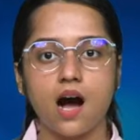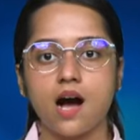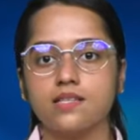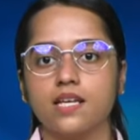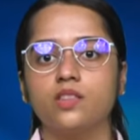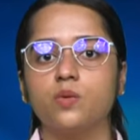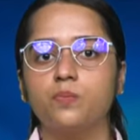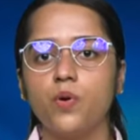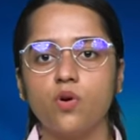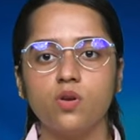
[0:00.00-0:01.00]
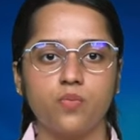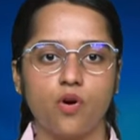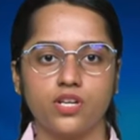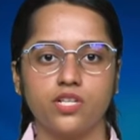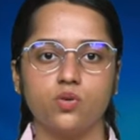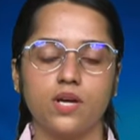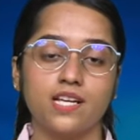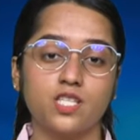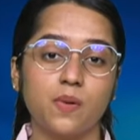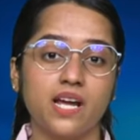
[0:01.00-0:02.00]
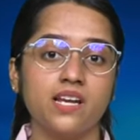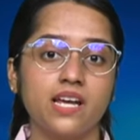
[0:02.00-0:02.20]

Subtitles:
asking the poll body to explain